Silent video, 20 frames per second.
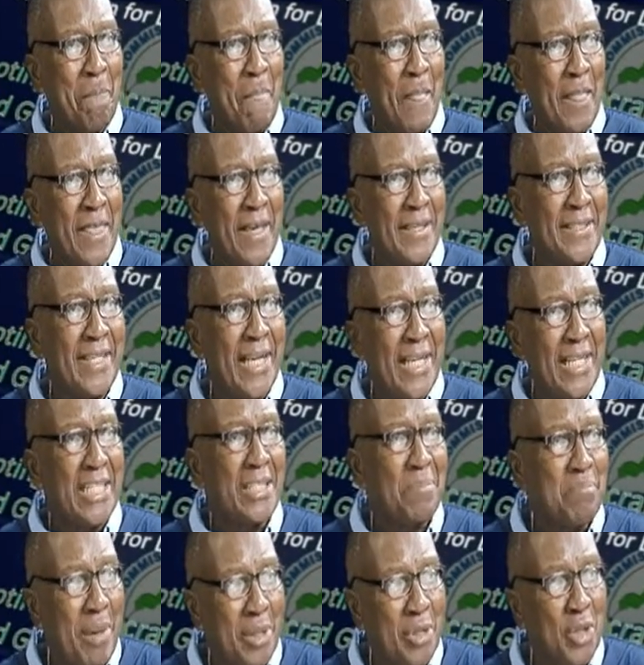they say this
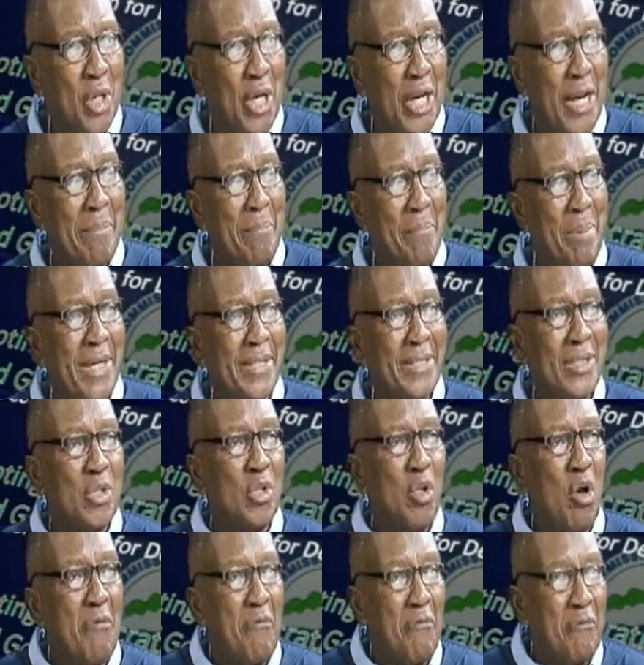particular place
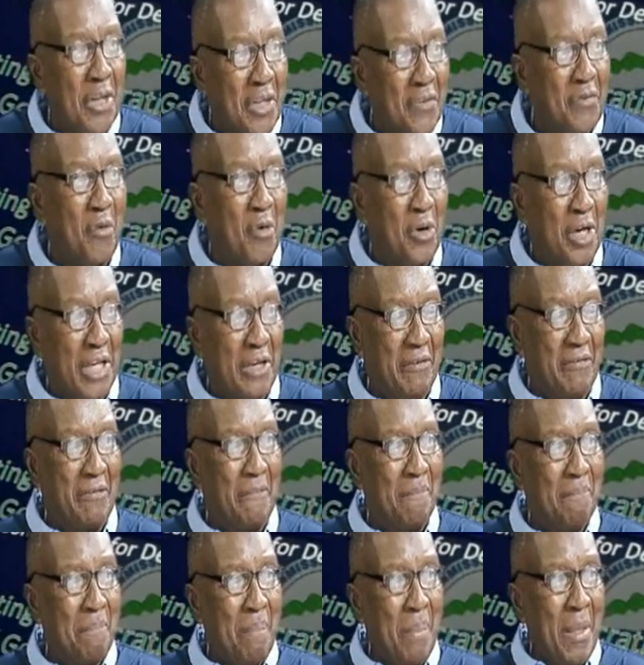not fit for live
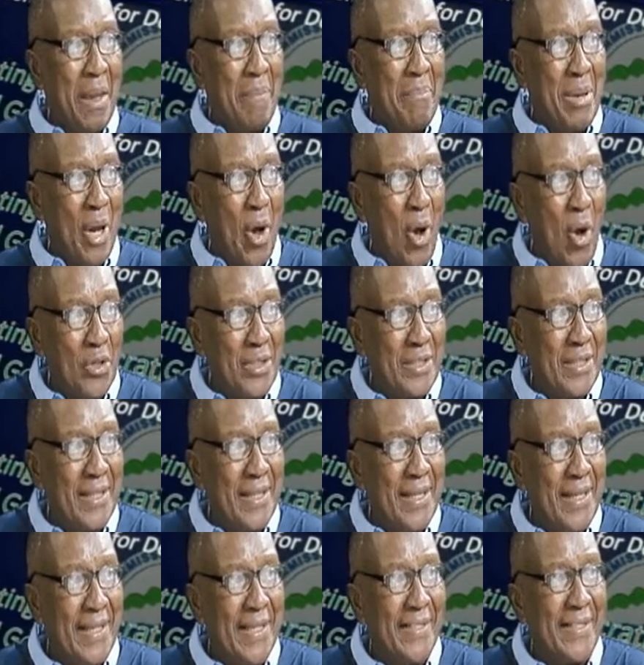because
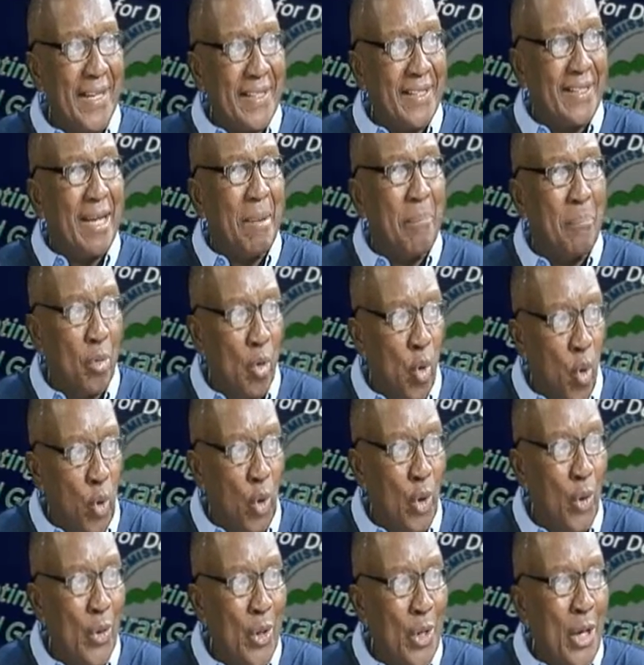it is disaster prone.
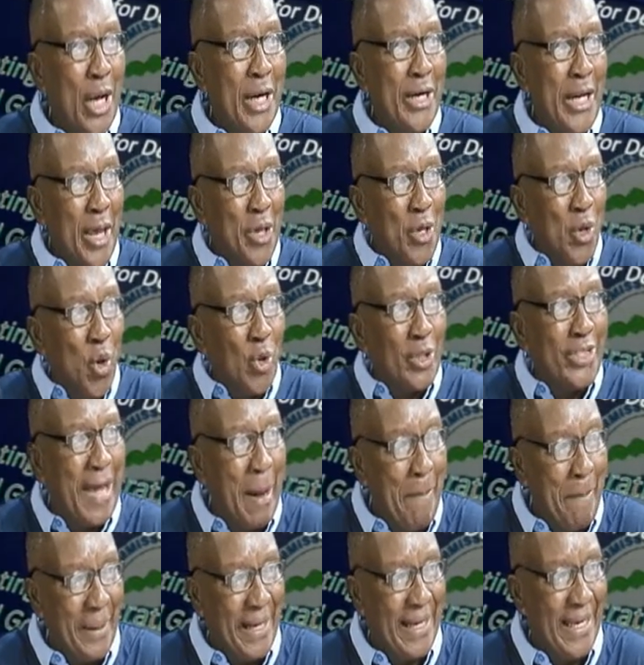Then you go
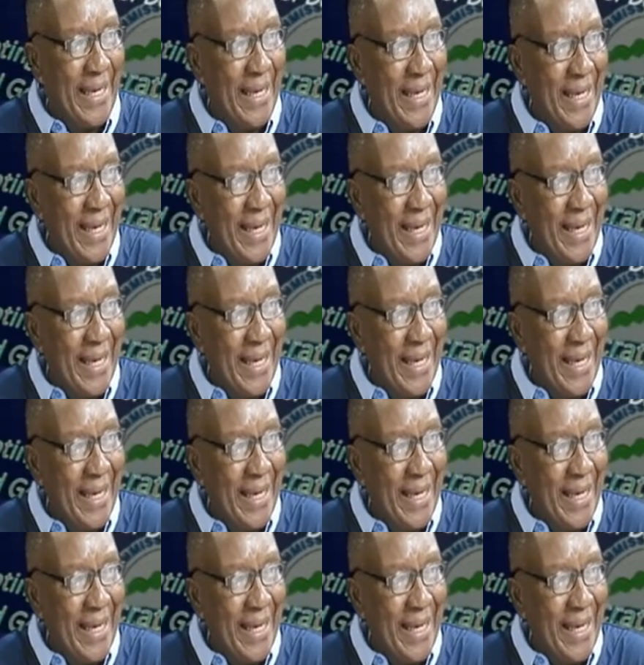tap it.